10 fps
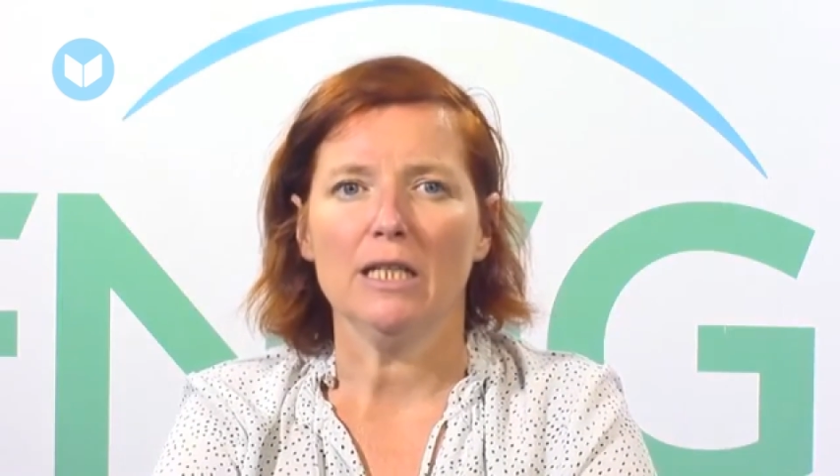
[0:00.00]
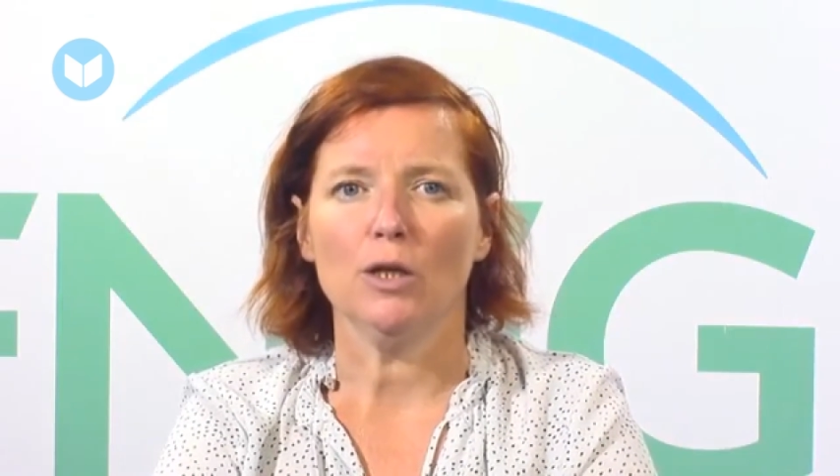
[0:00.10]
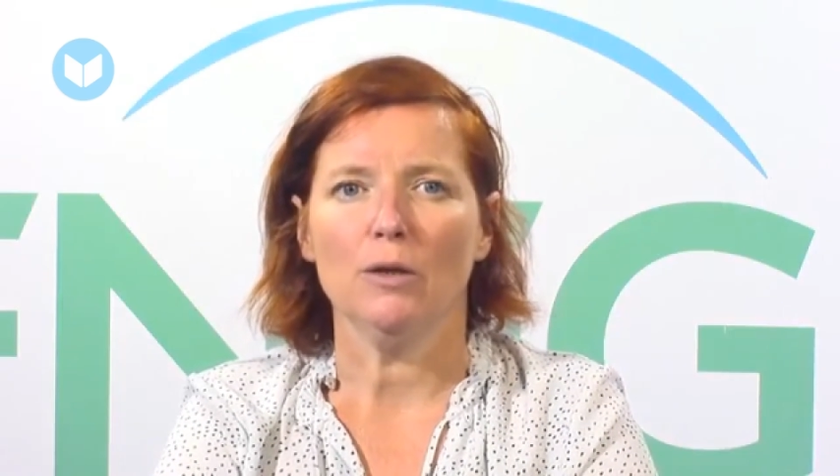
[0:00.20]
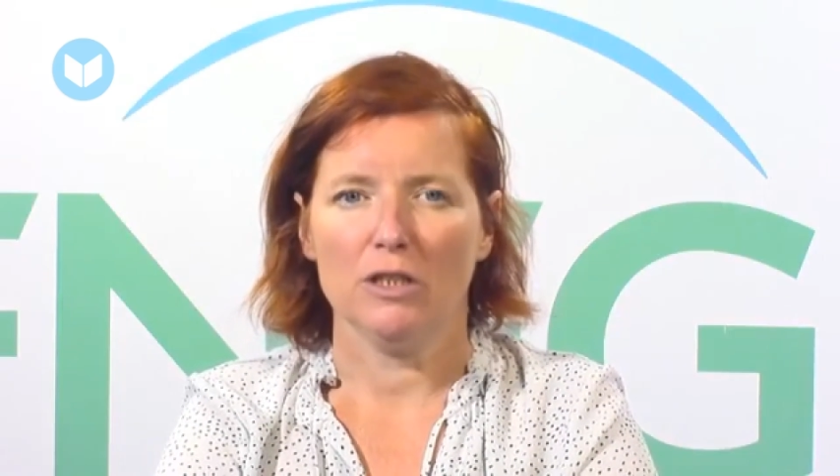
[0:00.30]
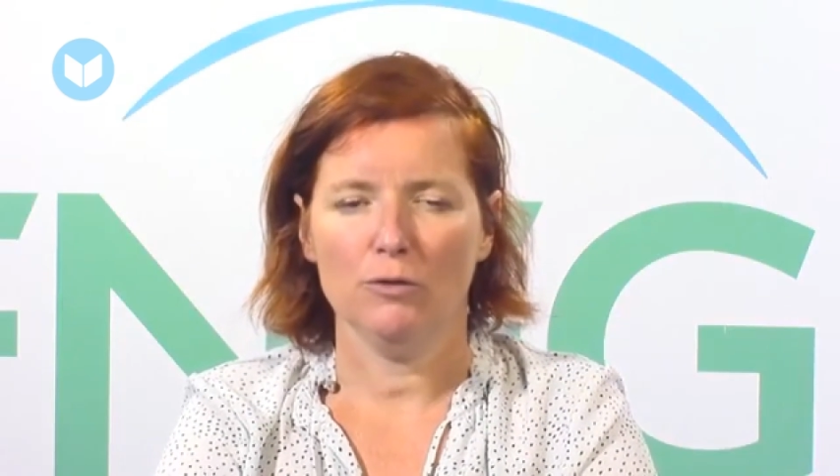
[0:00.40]

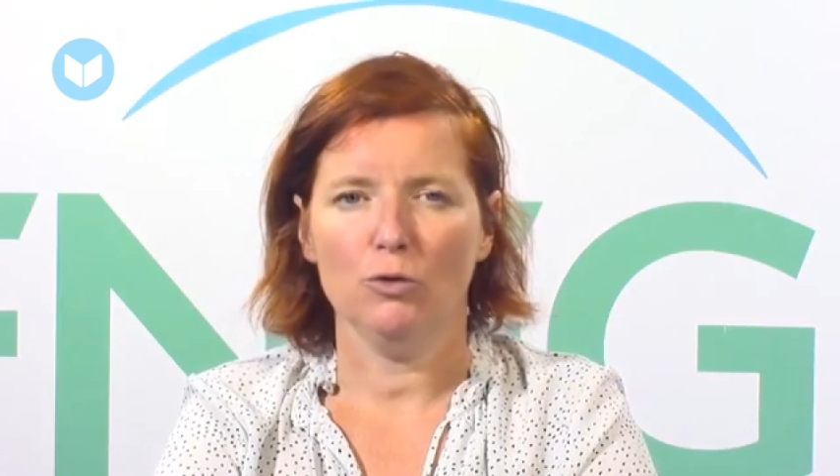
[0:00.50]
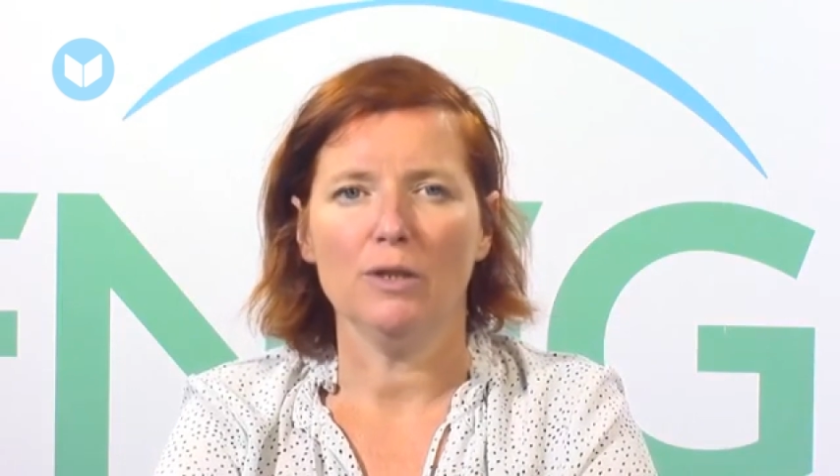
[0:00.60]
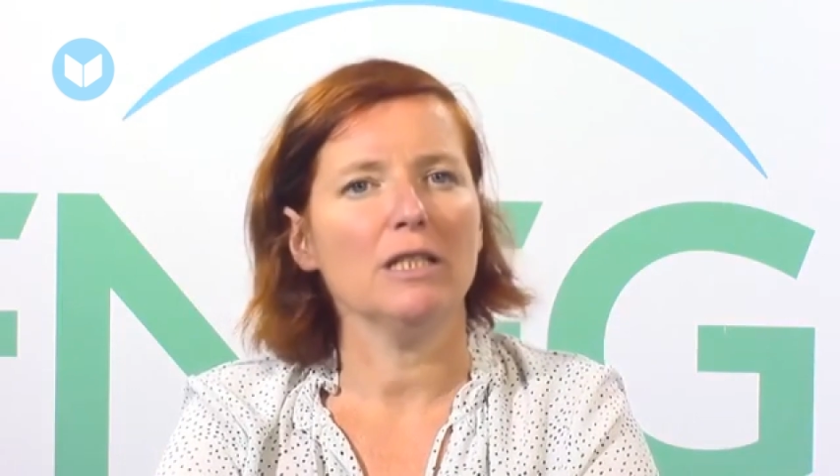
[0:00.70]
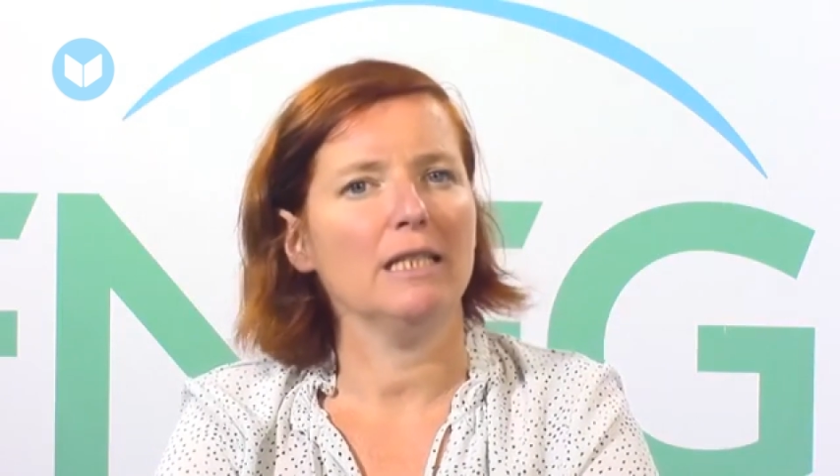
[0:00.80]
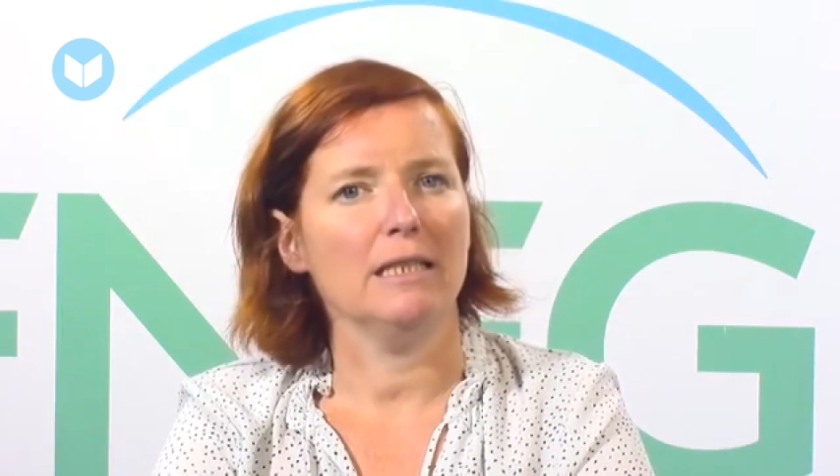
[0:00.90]
concept for
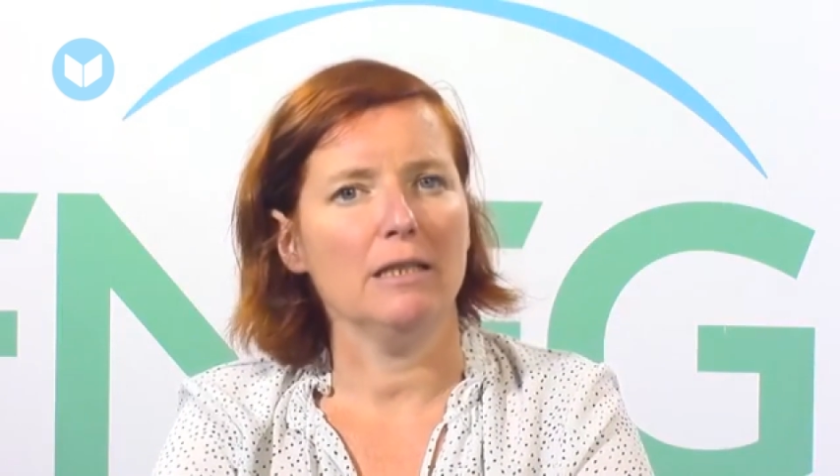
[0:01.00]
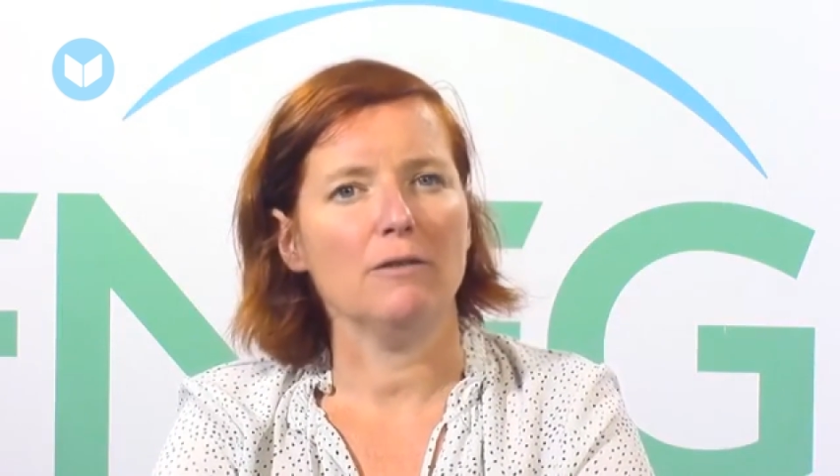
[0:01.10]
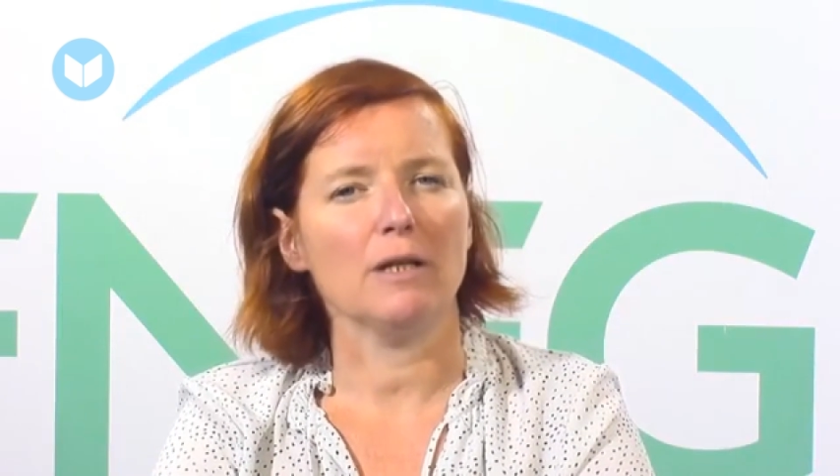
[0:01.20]
assessing the